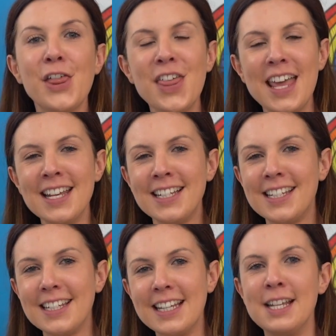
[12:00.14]

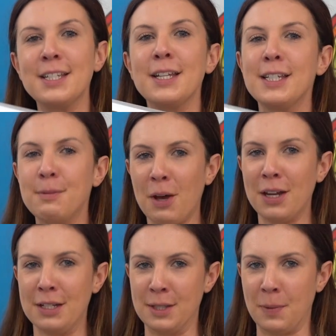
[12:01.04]
This is a
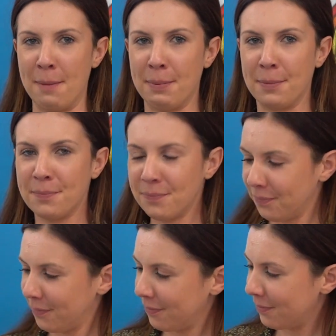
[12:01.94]
spider's web.
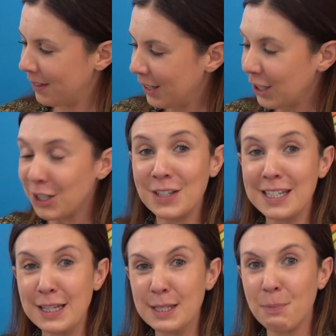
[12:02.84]
Can you
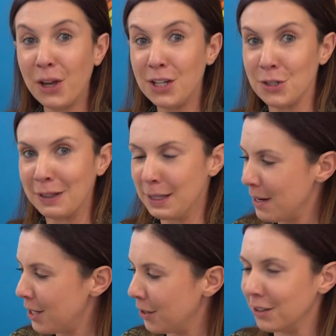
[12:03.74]
see the spider in the
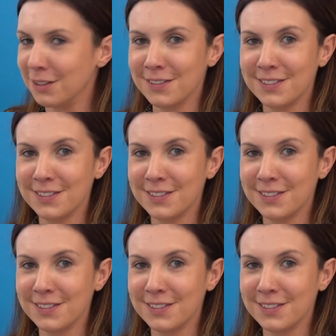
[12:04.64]
middle?